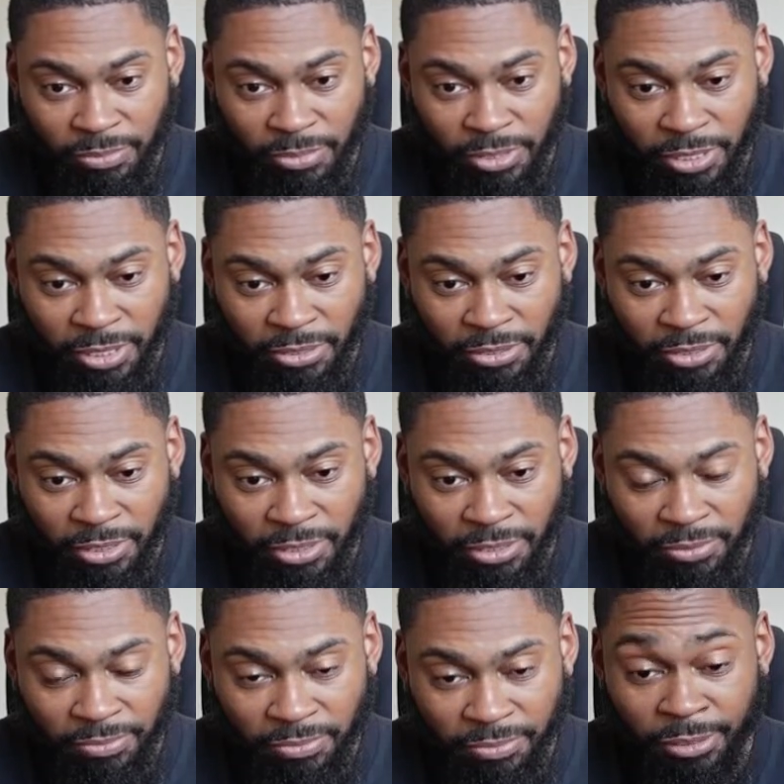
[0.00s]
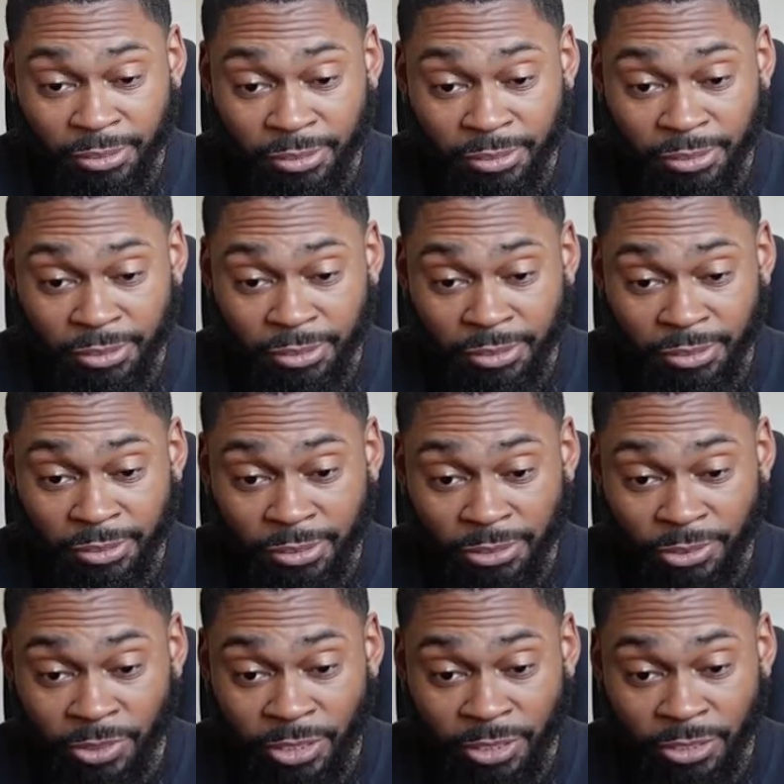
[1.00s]
body or nothing.
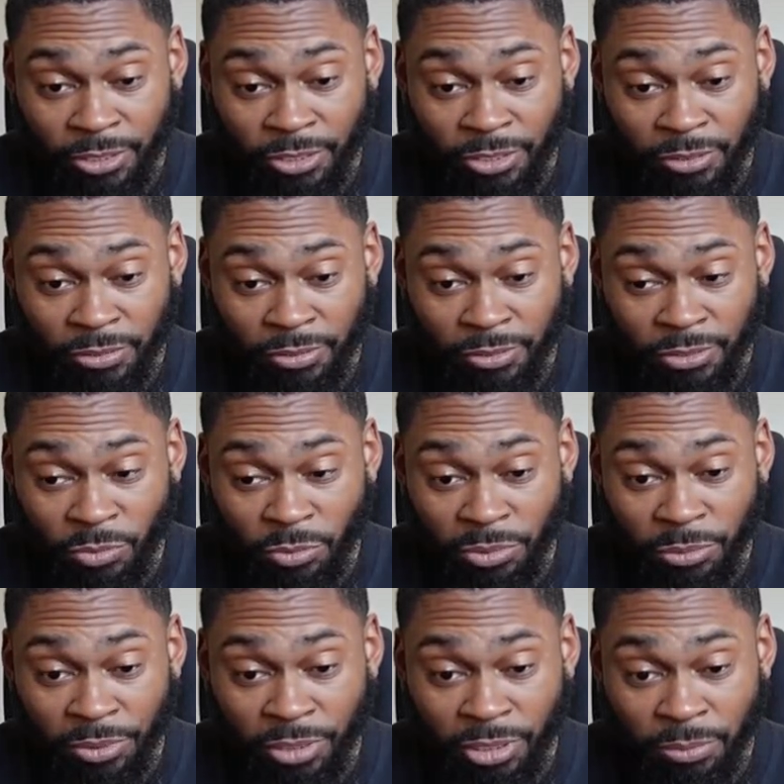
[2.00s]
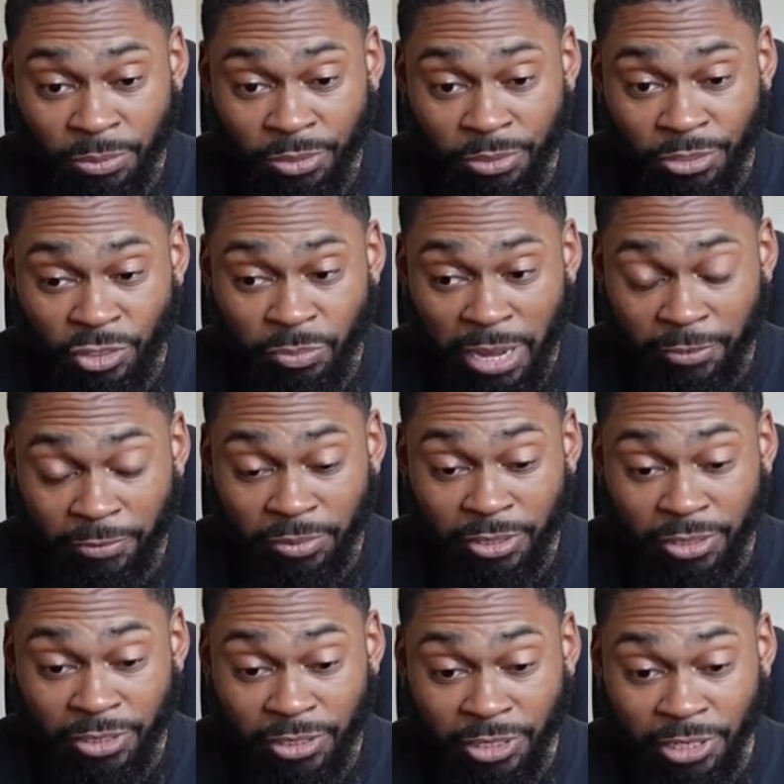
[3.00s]
Drinking human blood brings you back from
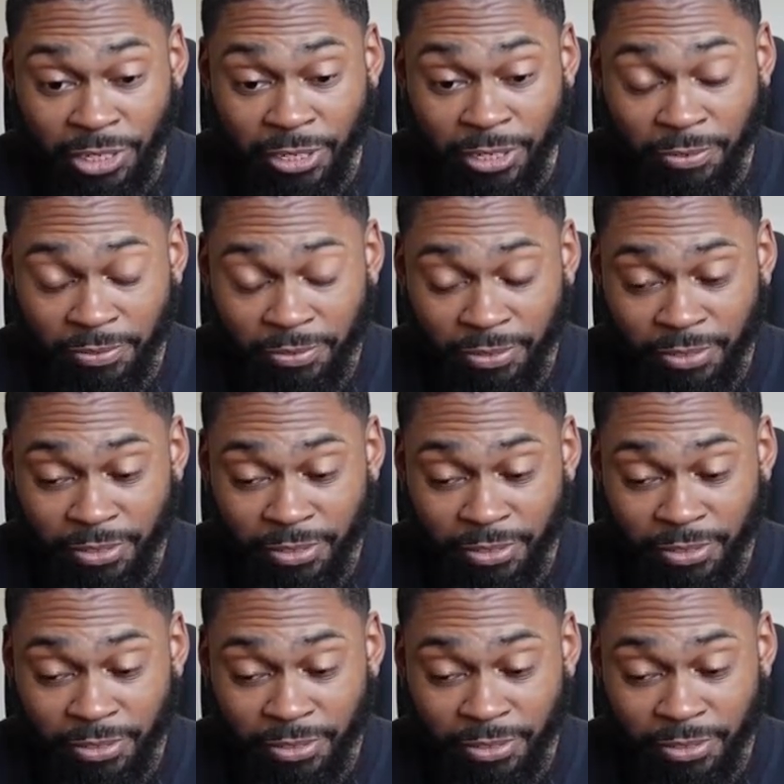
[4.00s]
the dead.